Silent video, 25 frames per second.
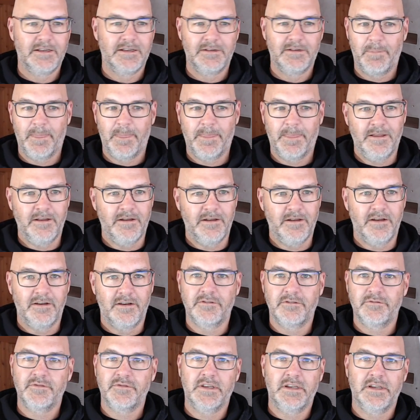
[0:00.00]

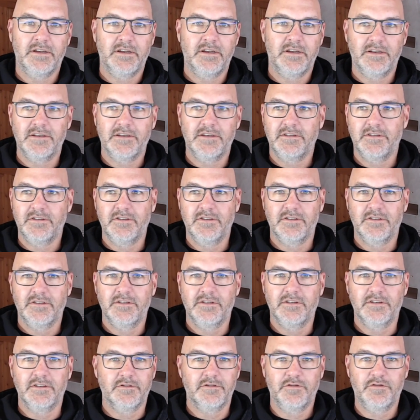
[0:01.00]

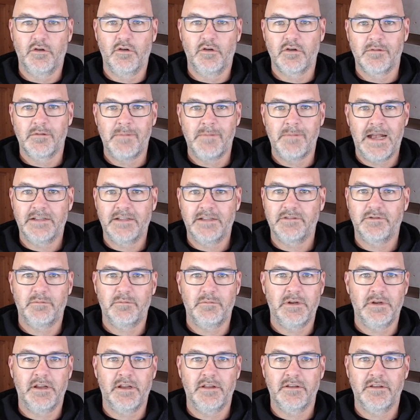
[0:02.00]
your floor mats
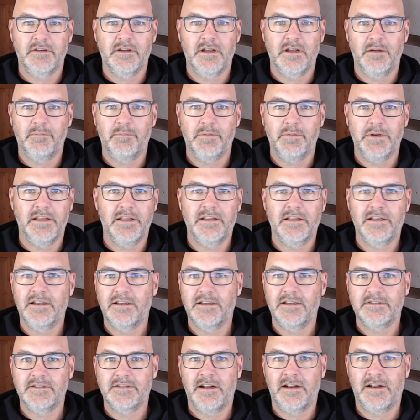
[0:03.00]
from another company that
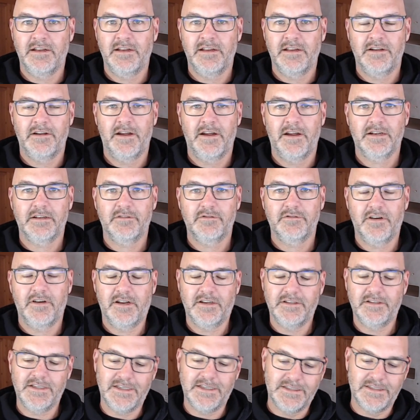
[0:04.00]
is not Interactive
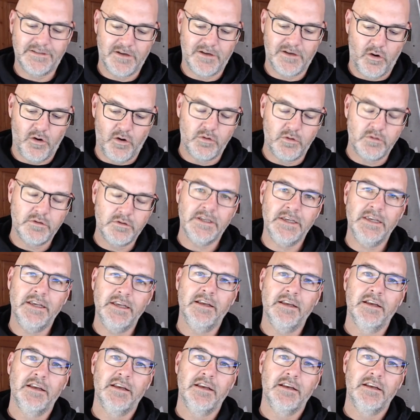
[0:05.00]
Garage. It is
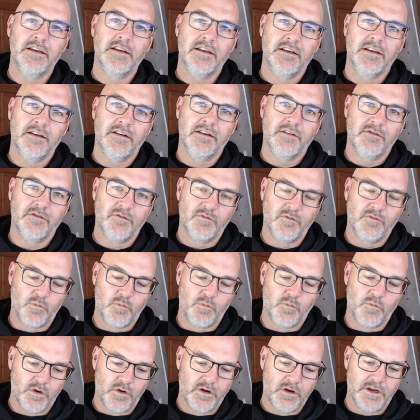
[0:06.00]
only
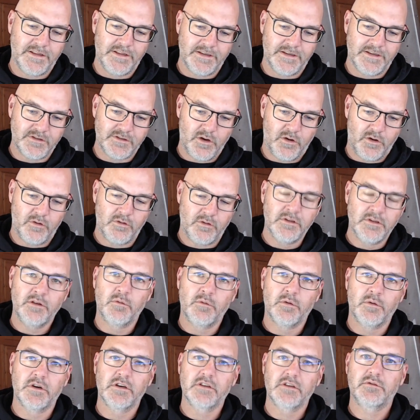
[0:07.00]
this only
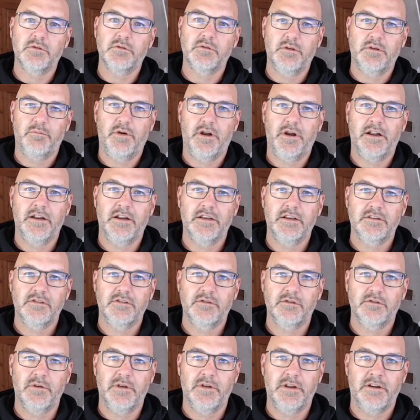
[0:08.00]
works with the products
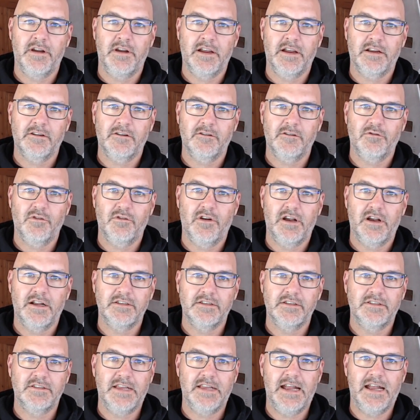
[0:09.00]
through Interactive
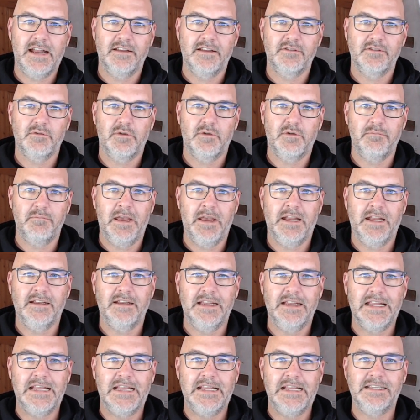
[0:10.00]
Garage. That is what made
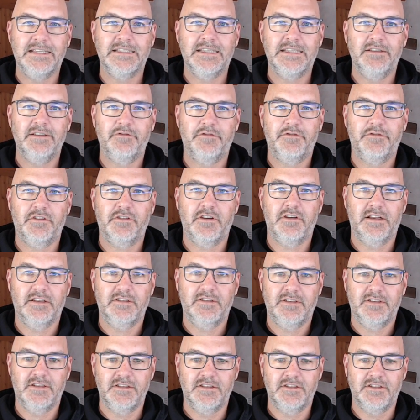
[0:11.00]
it easy for
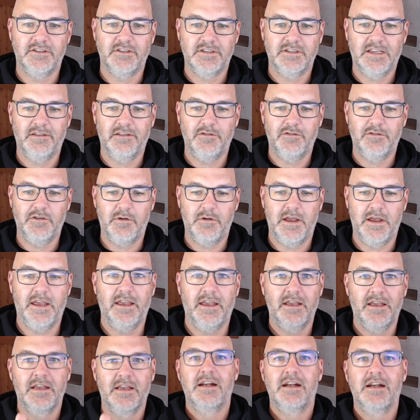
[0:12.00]
us to just give you
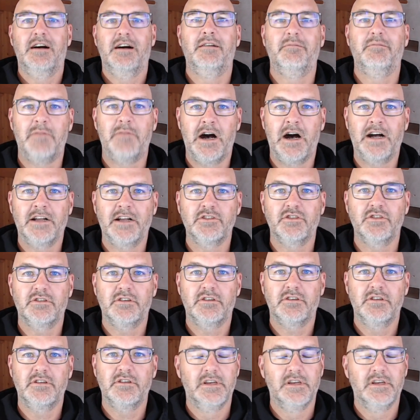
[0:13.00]
a module